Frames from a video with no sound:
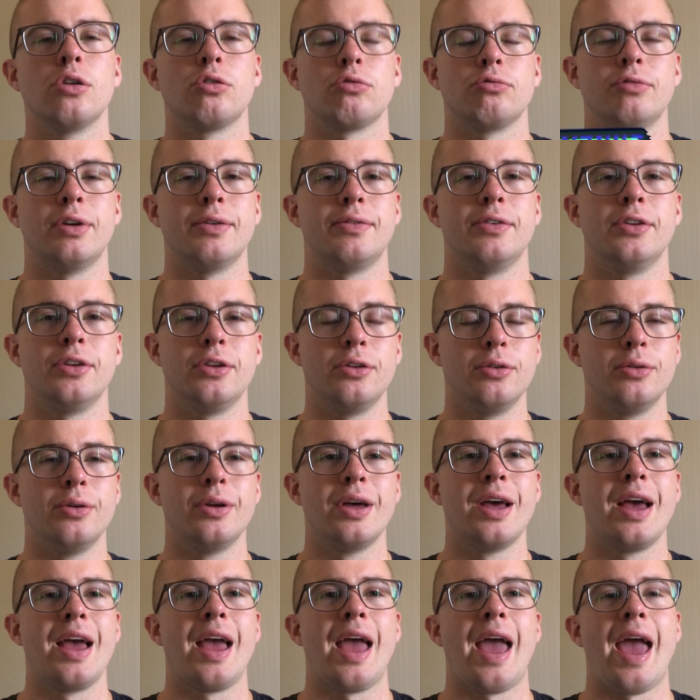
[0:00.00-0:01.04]
revenue,
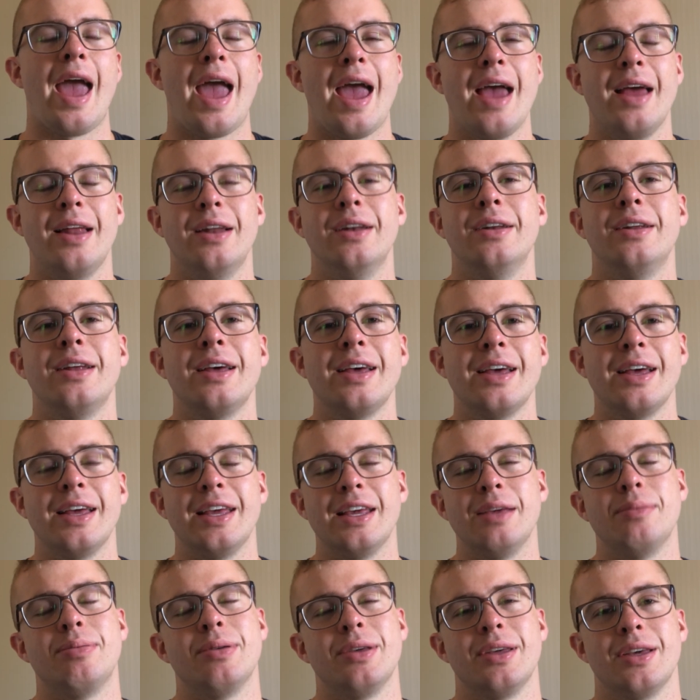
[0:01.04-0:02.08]
and
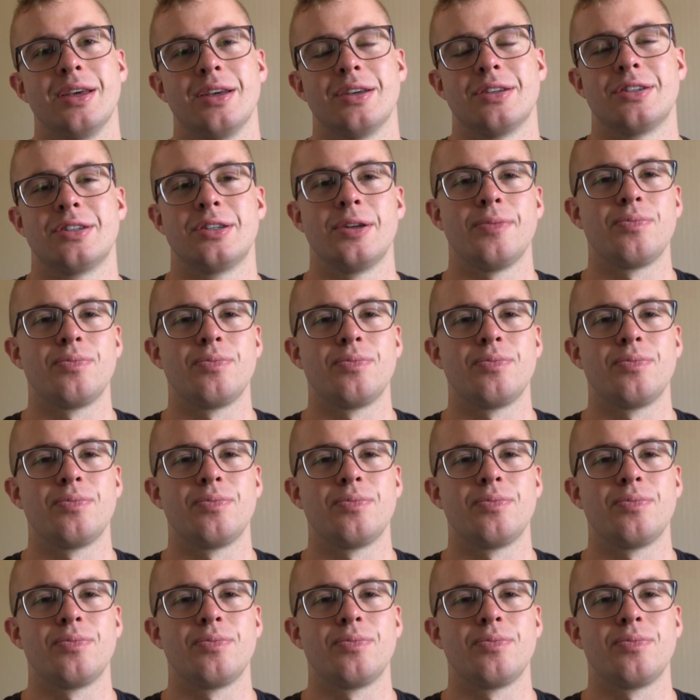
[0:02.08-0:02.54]
EPS.